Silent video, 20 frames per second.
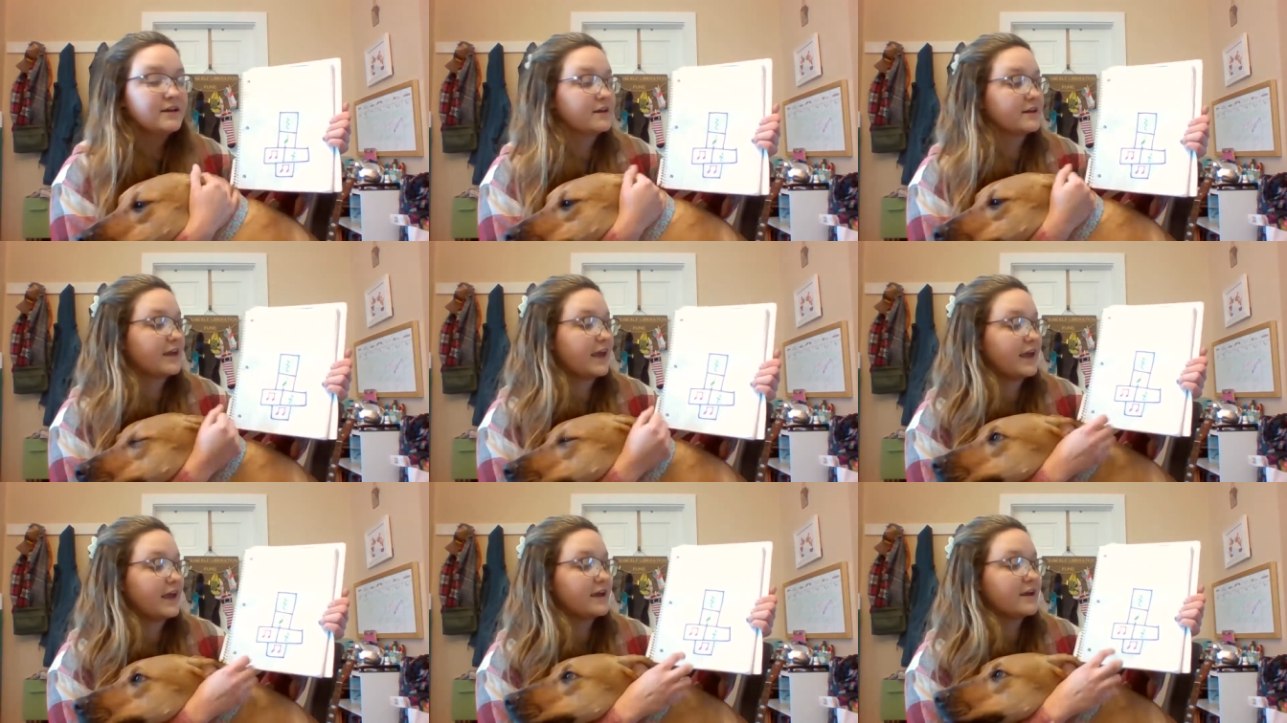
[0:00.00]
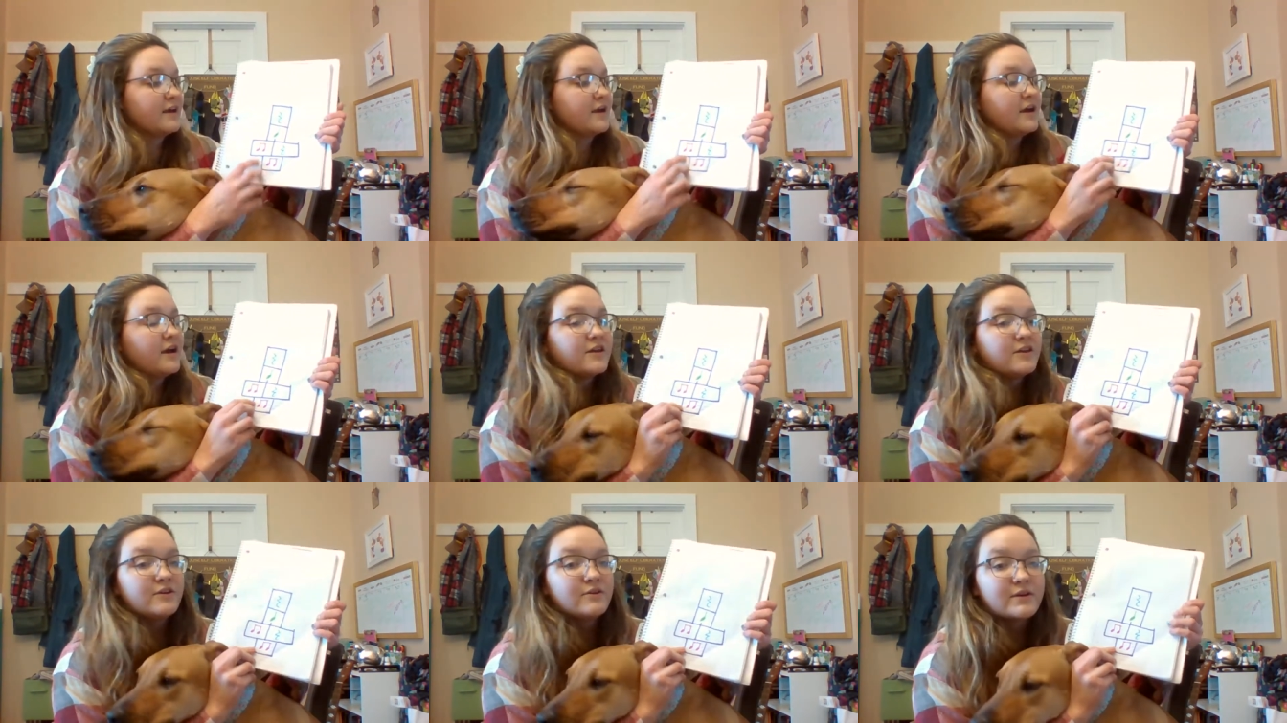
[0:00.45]
Okay,
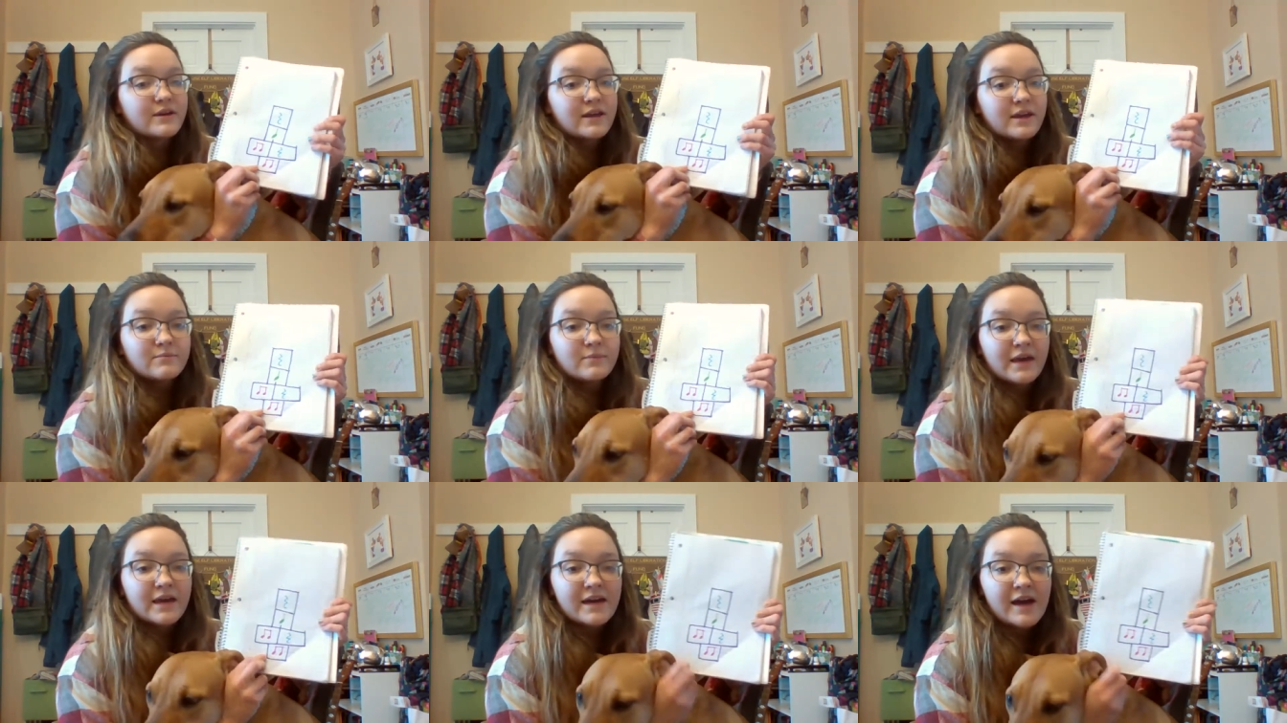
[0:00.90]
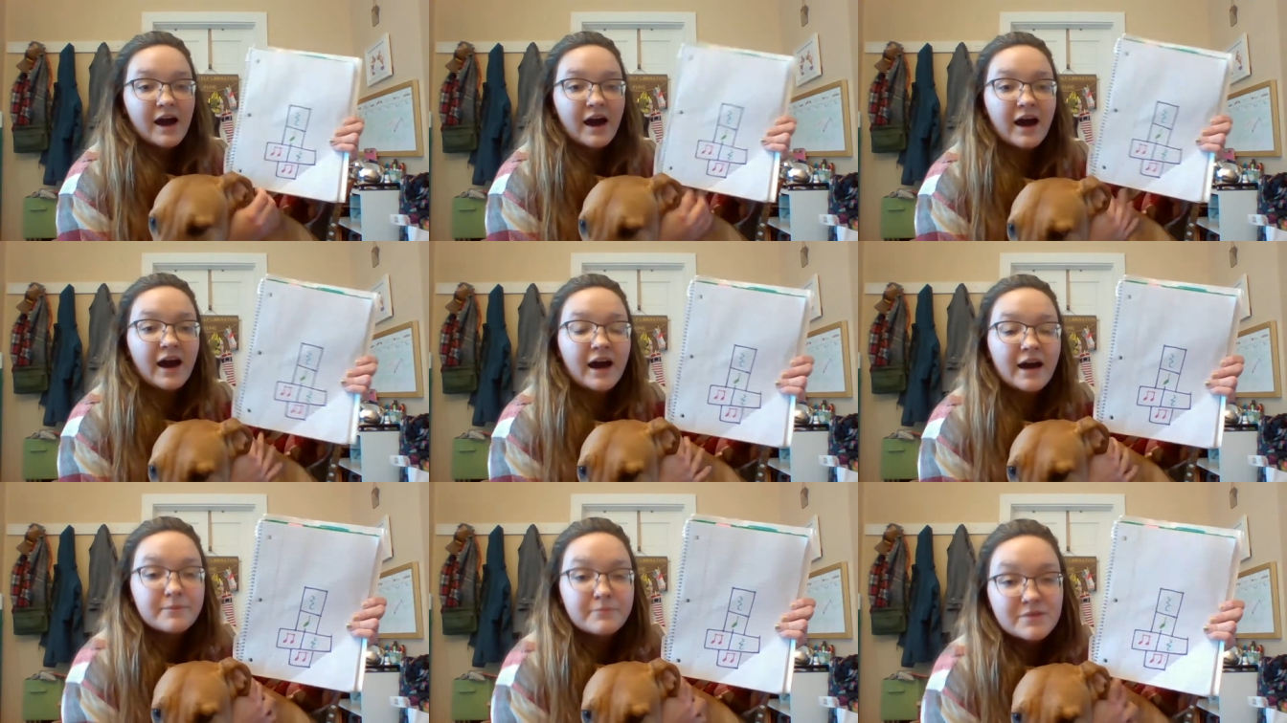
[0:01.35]
you can make
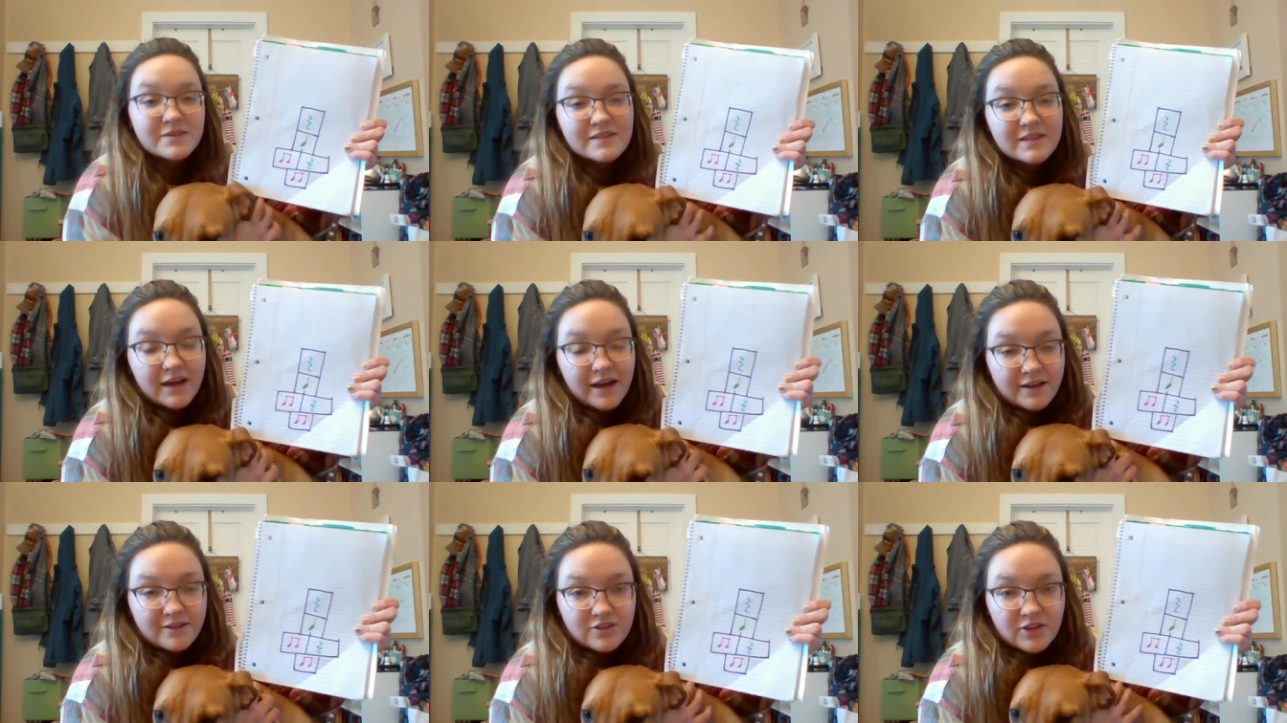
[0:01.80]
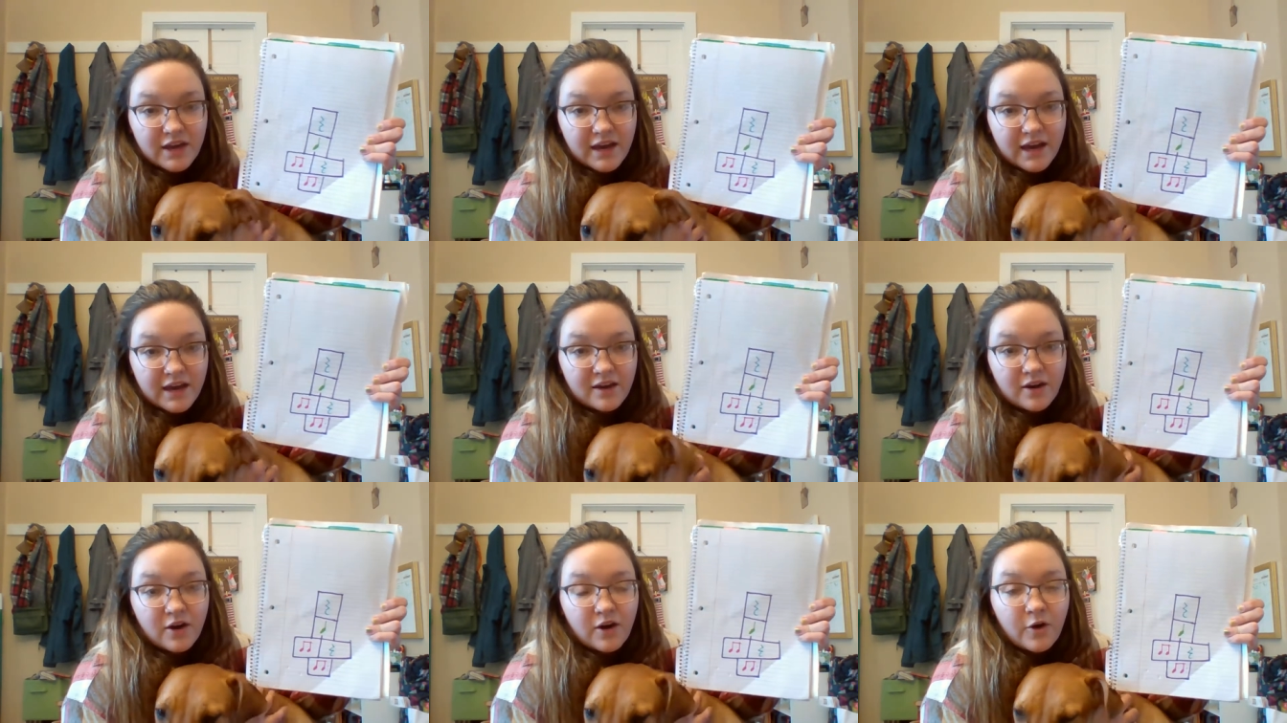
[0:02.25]
hopscotch
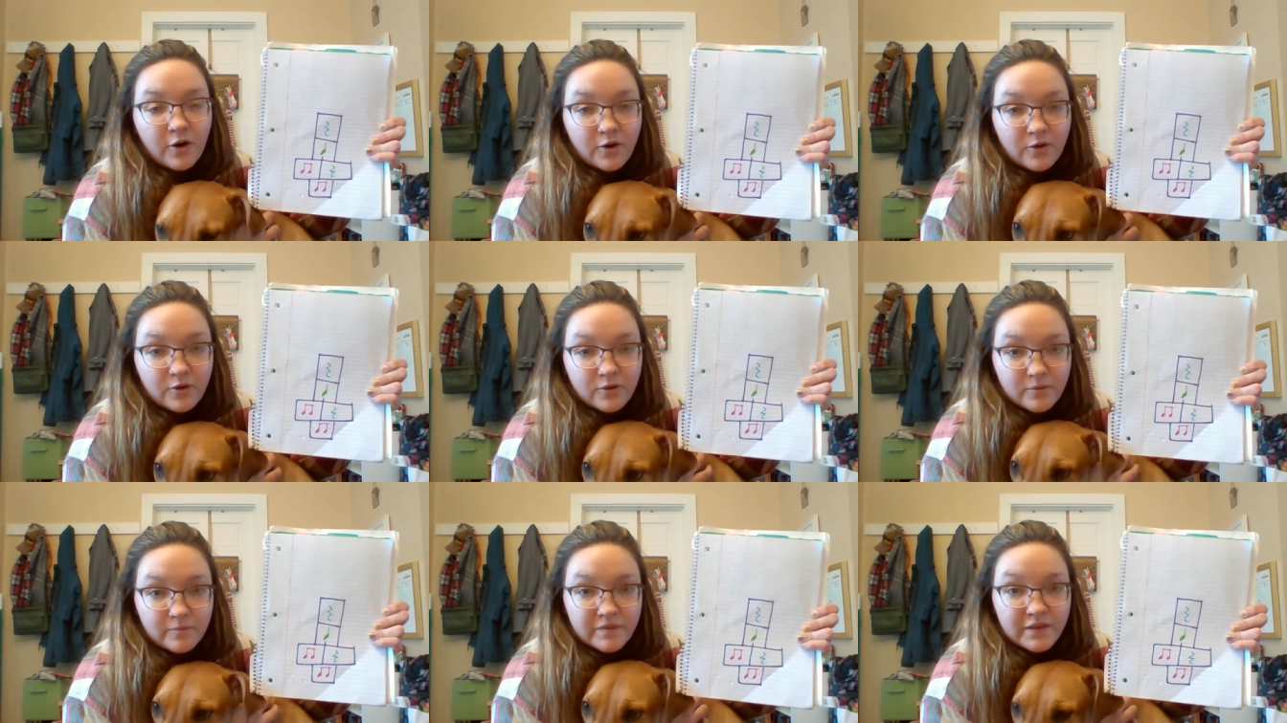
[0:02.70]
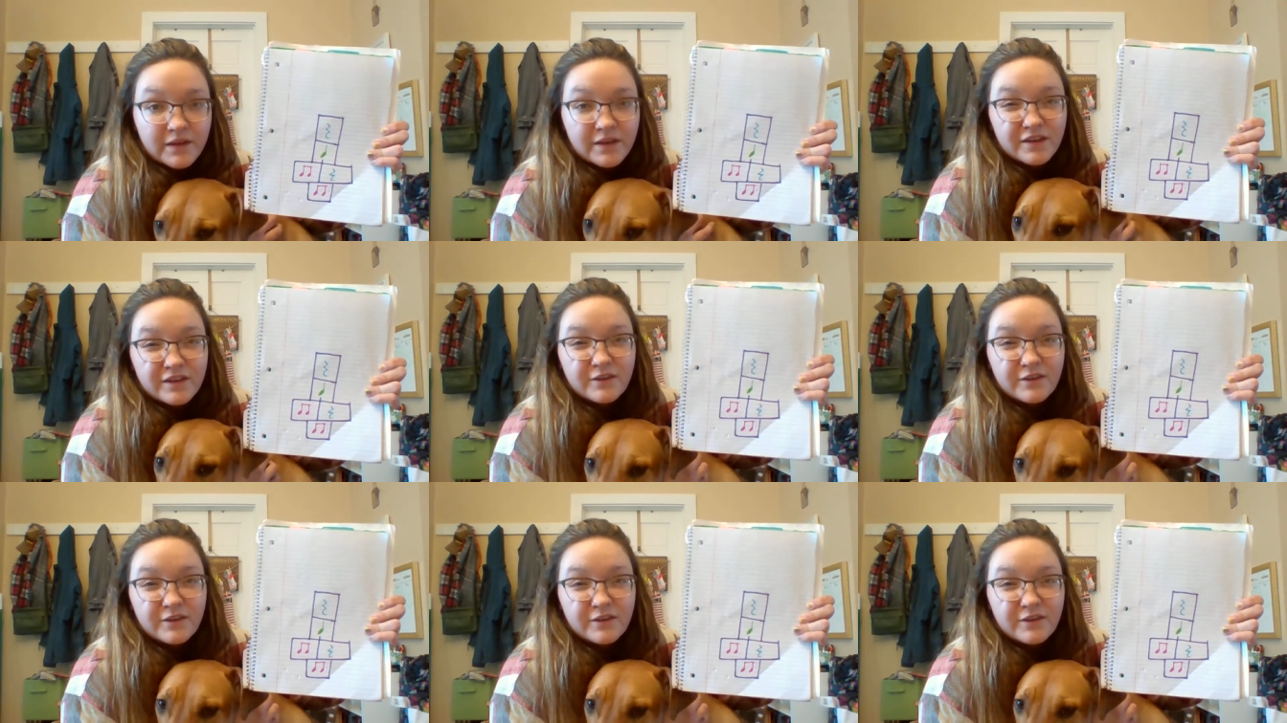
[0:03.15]
at home.